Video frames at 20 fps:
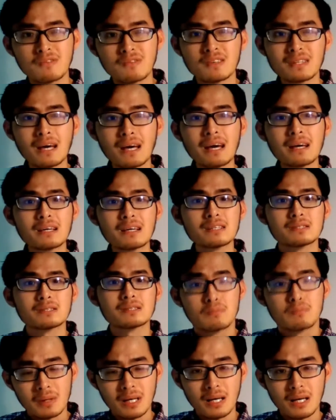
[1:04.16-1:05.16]
for that is
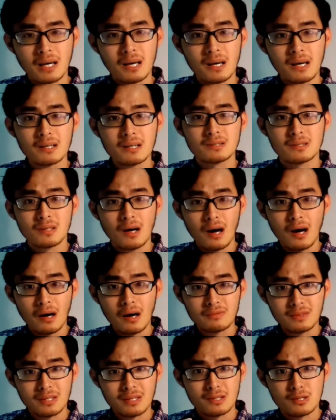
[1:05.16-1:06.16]
because
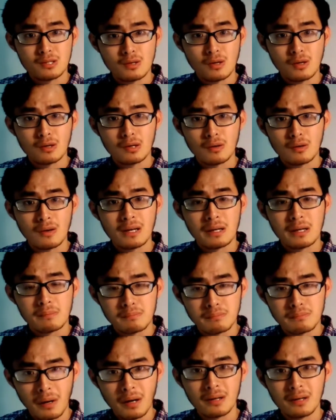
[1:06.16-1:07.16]
of the strong covalent
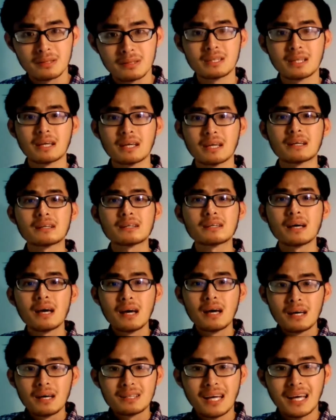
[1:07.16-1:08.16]
bonding
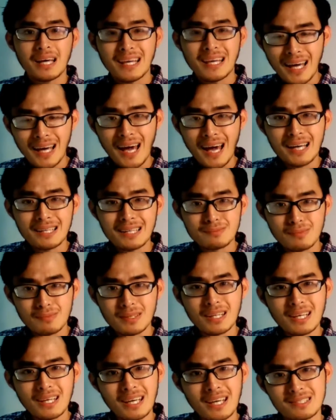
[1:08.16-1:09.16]
that it has
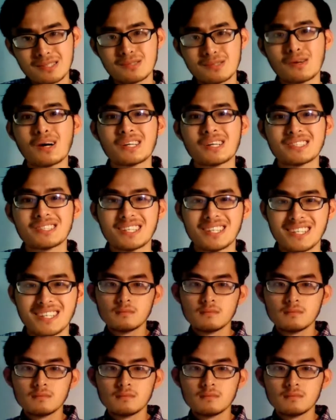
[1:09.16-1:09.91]
within its structure.